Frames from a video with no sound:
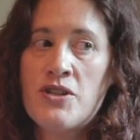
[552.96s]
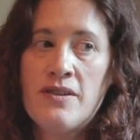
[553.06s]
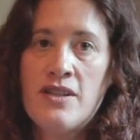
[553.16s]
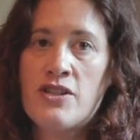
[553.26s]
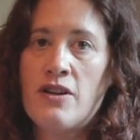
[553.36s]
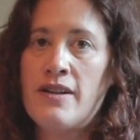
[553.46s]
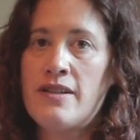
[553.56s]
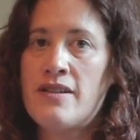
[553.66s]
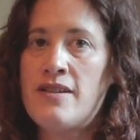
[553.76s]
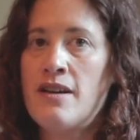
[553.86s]
certainly
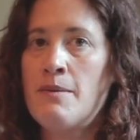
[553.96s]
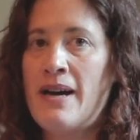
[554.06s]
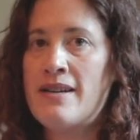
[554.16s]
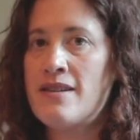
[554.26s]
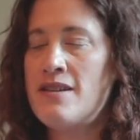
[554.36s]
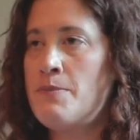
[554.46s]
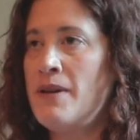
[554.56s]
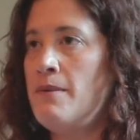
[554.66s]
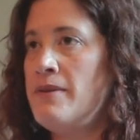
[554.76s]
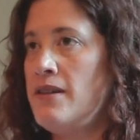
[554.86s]
starting to see capacity
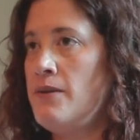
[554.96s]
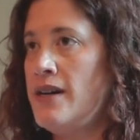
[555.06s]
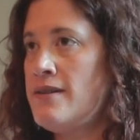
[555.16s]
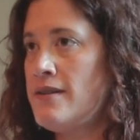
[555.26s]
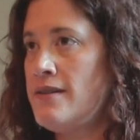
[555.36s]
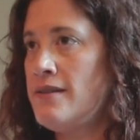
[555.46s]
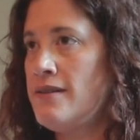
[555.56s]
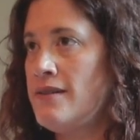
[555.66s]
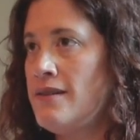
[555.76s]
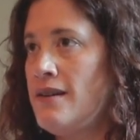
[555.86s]
spin up in the US
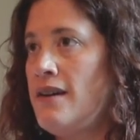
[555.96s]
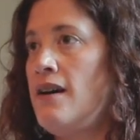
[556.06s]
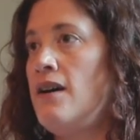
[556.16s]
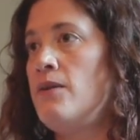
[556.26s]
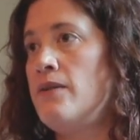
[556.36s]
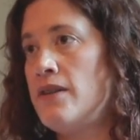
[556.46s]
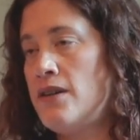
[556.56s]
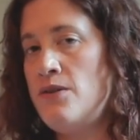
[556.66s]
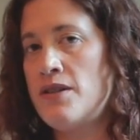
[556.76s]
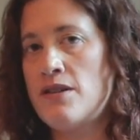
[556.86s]
with the
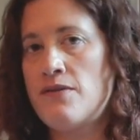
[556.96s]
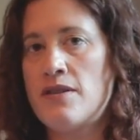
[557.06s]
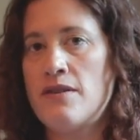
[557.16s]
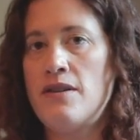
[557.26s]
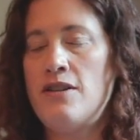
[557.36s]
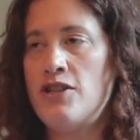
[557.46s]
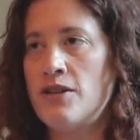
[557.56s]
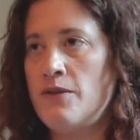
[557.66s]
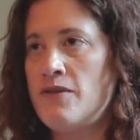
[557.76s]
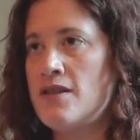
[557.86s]
Q-Cells facility,
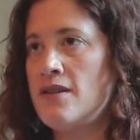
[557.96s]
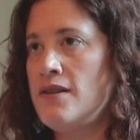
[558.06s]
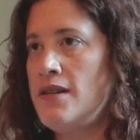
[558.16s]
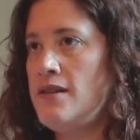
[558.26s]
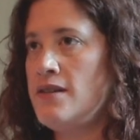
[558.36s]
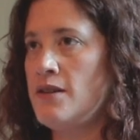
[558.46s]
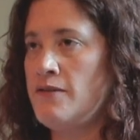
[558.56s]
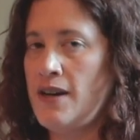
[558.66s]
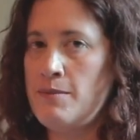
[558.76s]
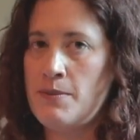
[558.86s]
Jinko facility,
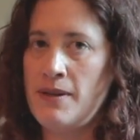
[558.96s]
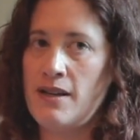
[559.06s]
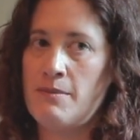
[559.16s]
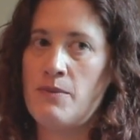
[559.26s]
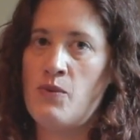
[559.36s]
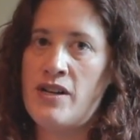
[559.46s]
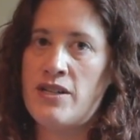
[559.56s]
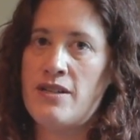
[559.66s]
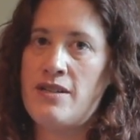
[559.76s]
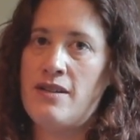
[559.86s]
Silfab spinning up in
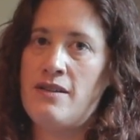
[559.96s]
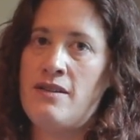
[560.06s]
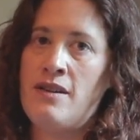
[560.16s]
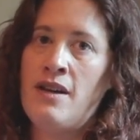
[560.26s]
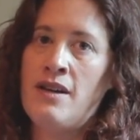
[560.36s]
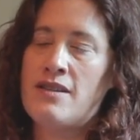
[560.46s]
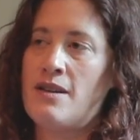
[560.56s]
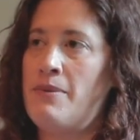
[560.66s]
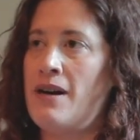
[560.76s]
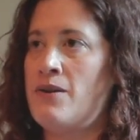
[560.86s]
Washington,
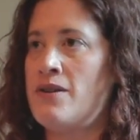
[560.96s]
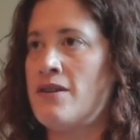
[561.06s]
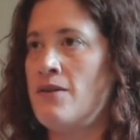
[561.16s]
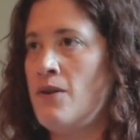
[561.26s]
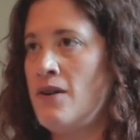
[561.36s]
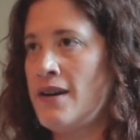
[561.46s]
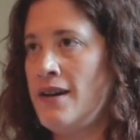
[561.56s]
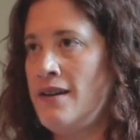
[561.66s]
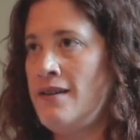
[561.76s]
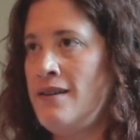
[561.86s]
SunPower's in
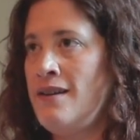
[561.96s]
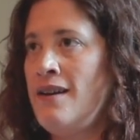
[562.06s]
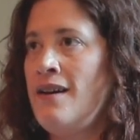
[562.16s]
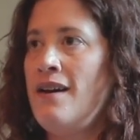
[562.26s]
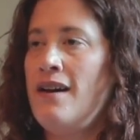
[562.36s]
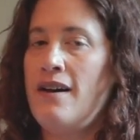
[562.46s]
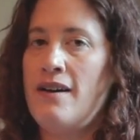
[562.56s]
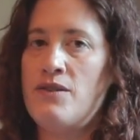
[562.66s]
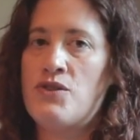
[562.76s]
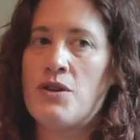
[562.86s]
Oregon.
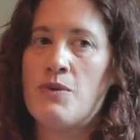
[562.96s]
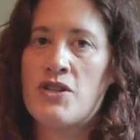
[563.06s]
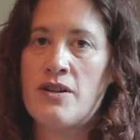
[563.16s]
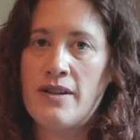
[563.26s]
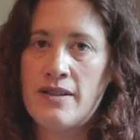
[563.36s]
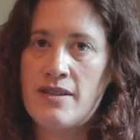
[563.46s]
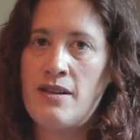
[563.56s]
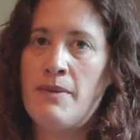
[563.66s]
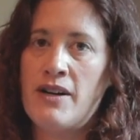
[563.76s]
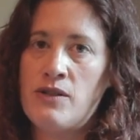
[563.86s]
So we're starting to
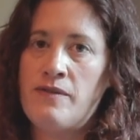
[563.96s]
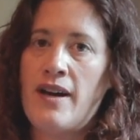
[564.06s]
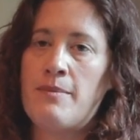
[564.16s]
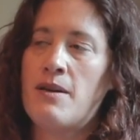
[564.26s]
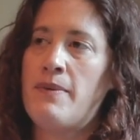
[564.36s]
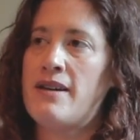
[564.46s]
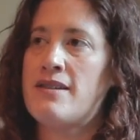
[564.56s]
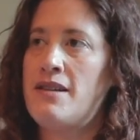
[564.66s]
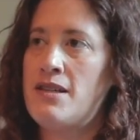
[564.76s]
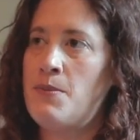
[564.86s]
see module fab
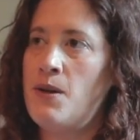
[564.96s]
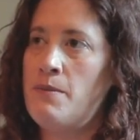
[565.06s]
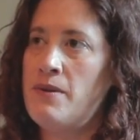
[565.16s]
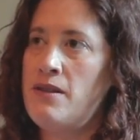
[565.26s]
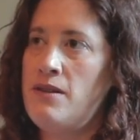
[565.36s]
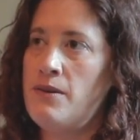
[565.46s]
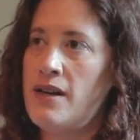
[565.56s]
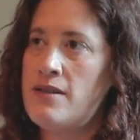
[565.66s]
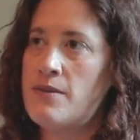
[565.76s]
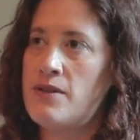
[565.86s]
capacity spin up in the
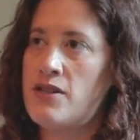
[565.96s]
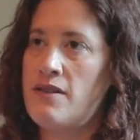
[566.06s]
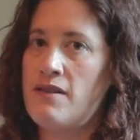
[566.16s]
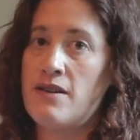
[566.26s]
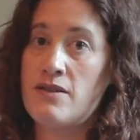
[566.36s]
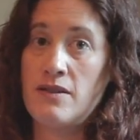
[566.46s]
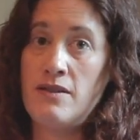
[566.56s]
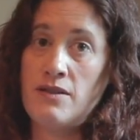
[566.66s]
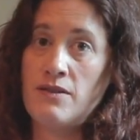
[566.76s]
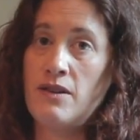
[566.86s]
US, which I think
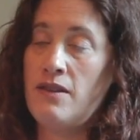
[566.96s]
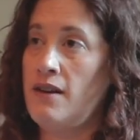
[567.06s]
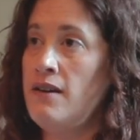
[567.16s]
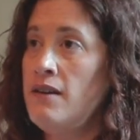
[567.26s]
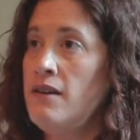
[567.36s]
is a good thing.